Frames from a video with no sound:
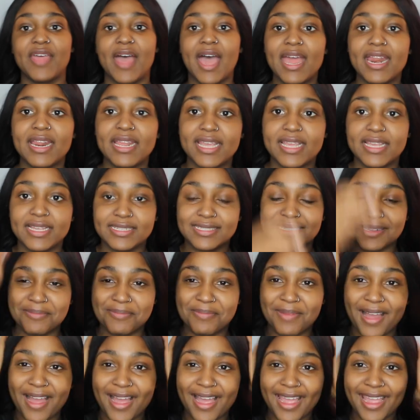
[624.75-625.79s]
that is
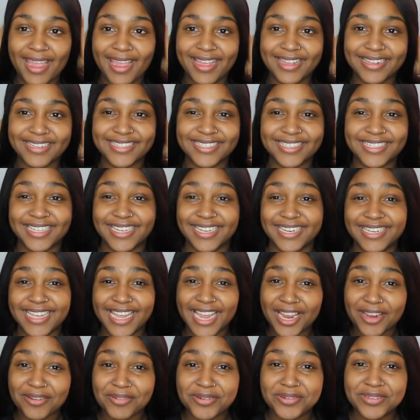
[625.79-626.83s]
my
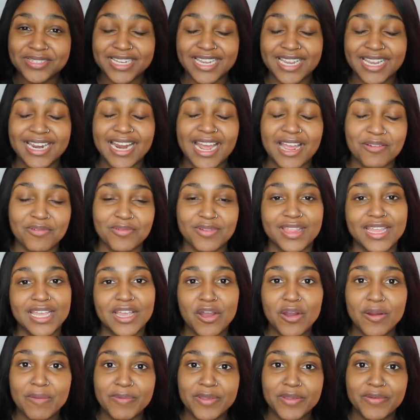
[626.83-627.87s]
skincare routine. I really
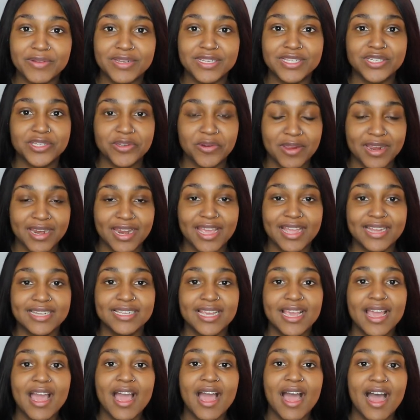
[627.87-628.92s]
hope you enjoyed it.